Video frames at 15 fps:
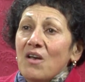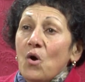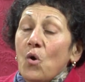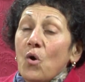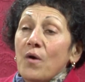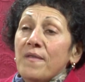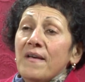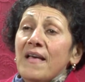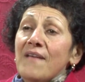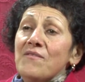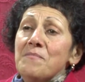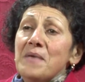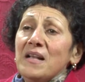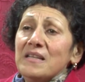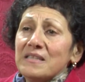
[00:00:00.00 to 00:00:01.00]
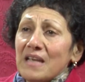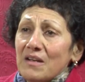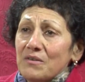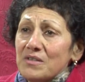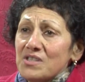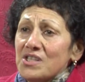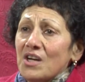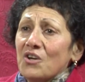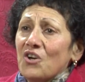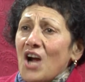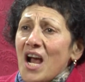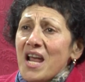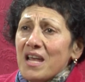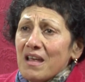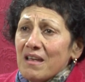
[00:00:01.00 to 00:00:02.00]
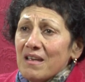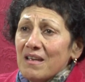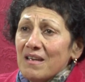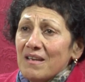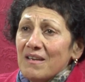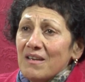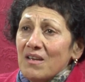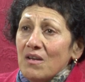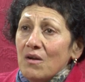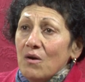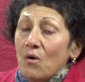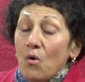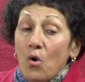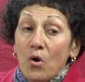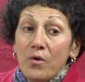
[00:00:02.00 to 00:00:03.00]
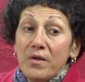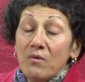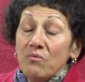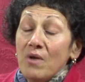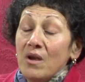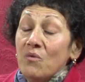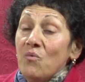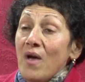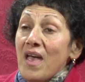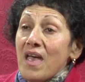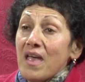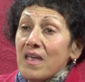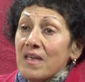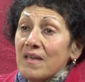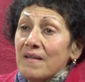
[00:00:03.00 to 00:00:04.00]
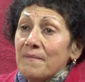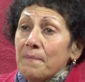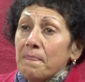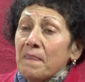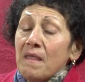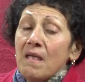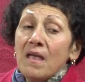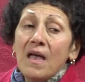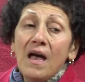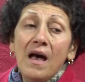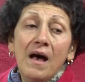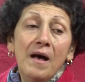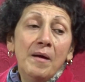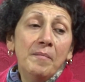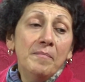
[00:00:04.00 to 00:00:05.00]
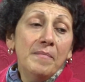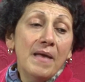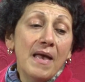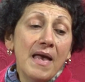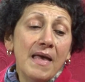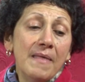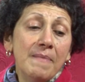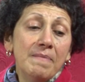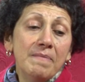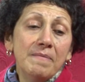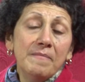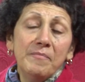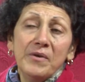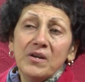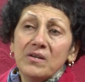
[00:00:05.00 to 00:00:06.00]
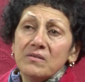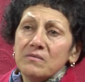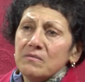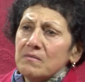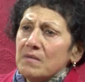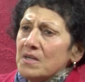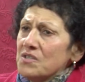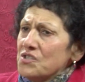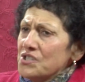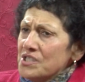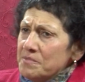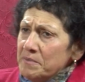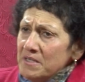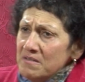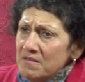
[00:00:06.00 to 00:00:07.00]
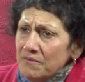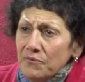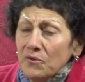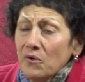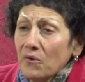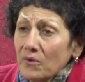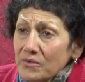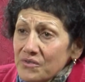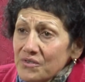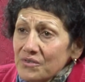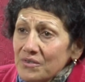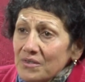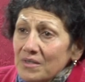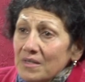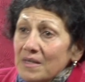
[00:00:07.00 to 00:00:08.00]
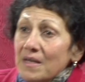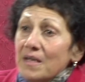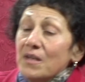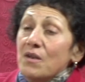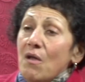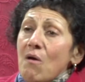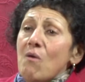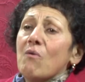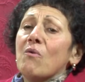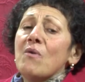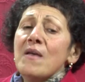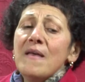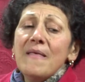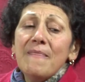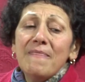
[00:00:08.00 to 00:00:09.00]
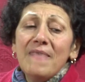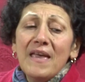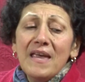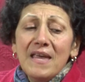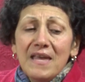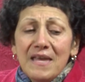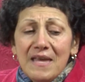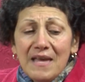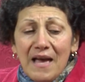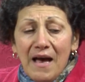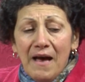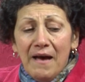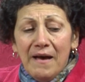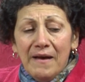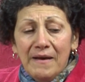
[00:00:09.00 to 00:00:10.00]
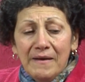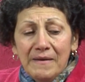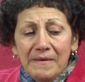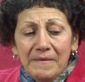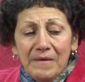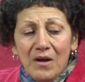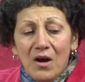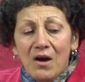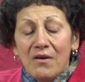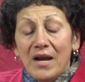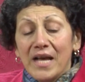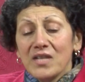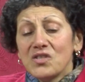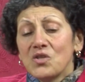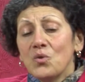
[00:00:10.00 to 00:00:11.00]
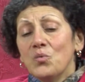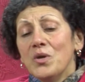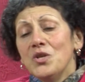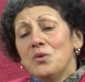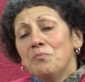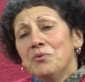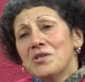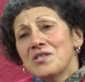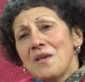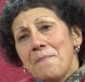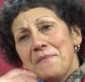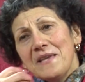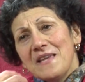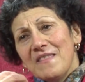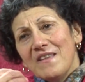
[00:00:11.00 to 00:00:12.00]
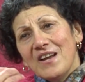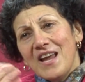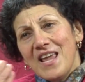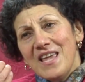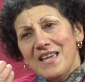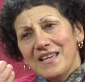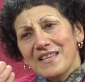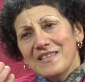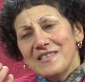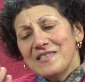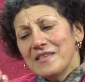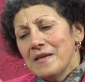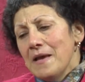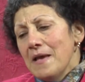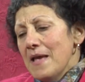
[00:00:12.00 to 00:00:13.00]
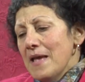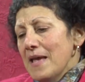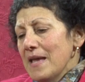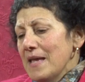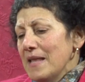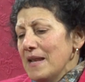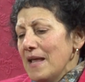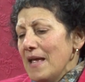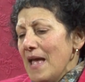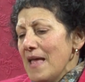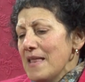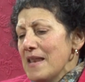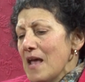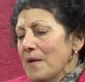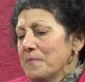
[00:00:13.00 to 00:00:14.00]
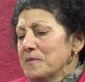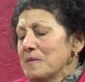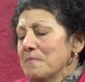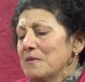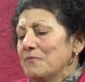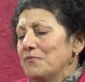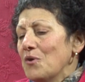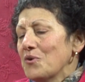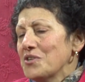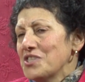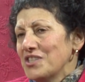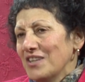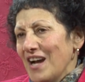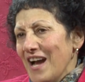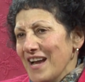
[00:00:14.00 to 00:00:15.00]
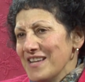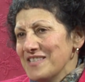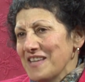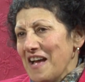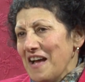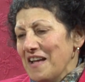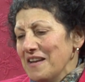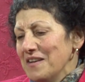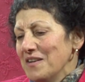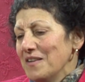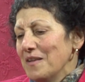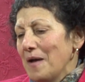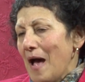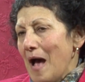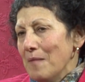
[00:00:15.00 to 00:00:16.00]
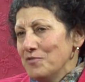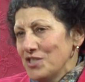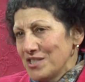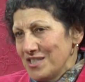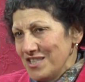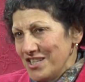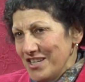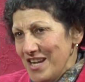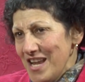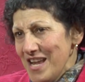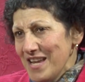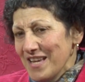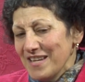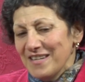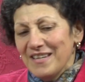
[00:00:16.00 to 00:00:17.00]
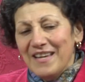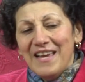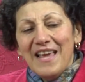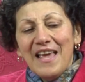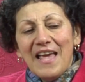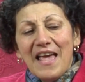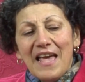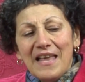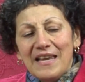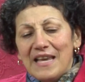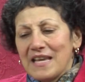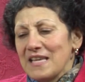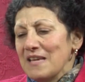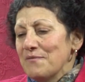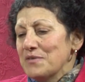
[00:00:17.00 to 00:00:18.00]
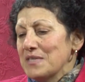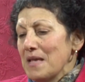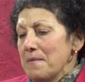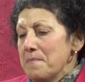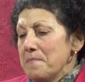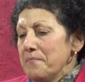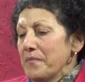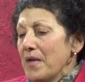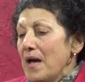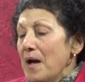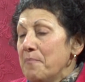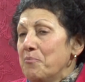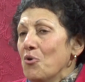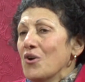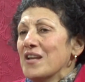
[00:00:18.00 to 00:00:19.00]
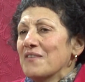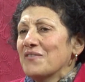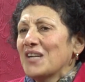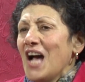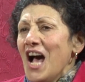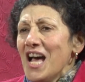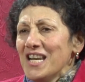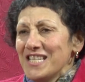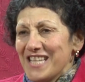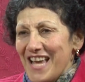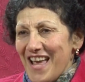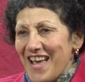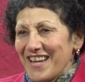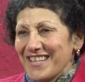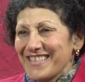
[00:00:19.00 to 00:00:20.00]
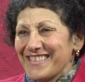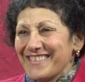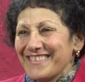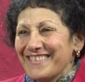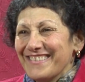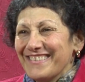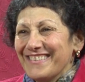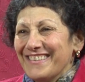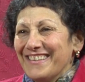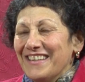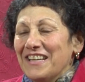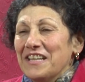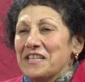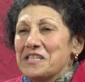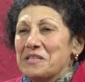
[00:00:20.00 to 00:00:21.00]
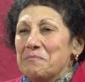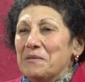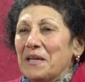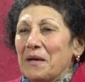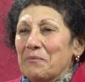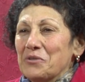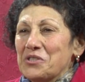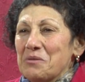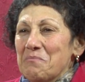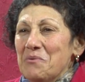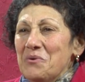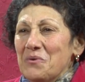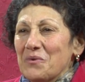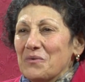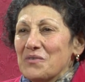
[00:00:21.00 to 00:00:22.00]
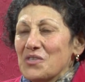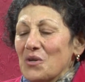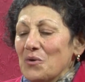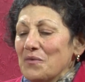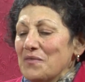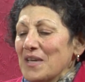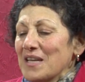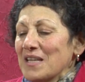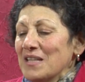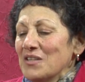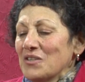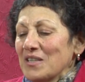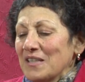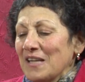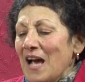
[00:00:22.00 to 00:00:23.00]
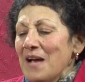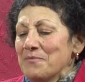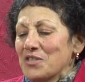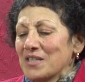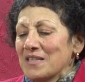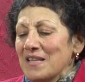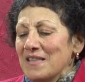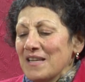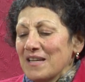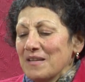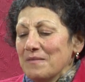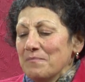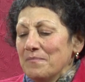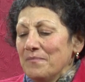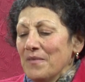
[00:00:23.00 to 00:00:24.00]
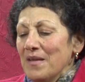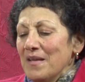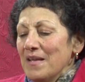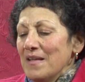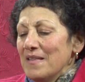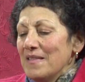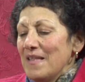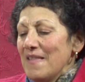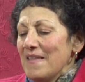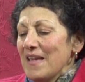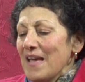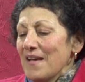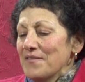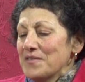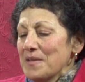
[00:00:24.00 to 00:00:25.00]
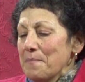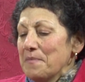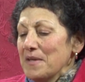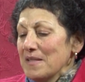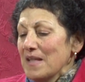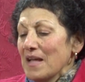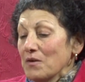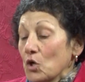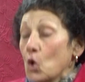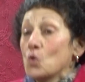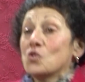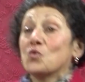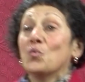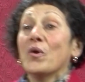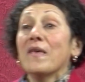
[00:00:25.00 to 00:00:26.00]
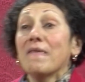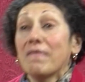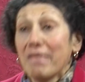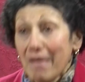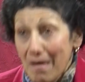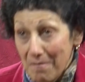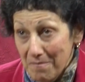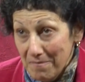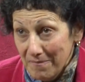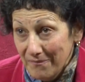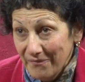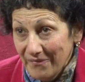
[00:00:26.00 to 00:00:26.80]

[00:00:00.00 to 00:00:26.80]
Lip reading: Or they'll have a meltdown and start crying. Or they'll run away. And the parent thinks they're just being difficult. No, they, all right, so when you put something in their hands, it helps them to focus their eyes on the object in their hand, and it gives them a point of contact to be able to move. So if they can look at the object, then they have something that goes with them.